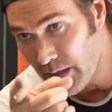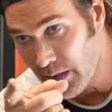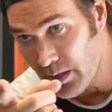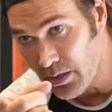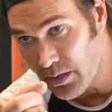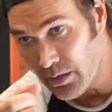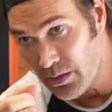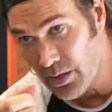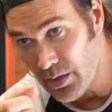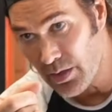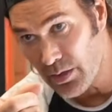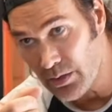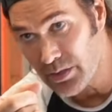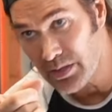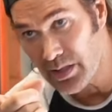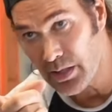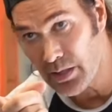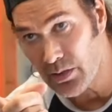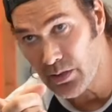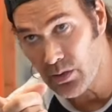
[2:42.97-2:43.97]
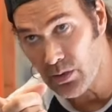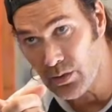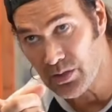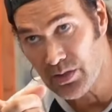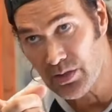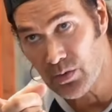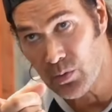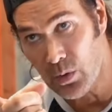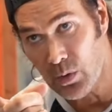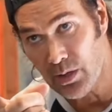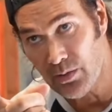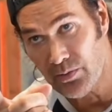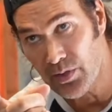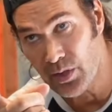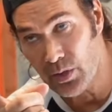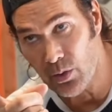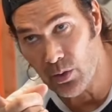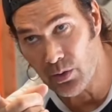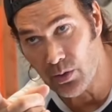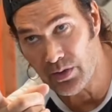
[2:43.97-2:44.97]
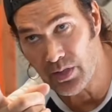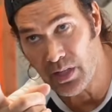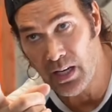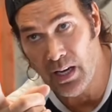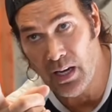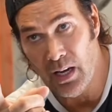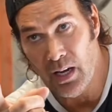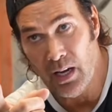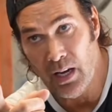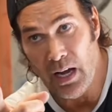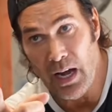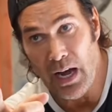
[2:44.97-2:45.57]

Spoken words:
here, 13-year-olds, 12-year-olds.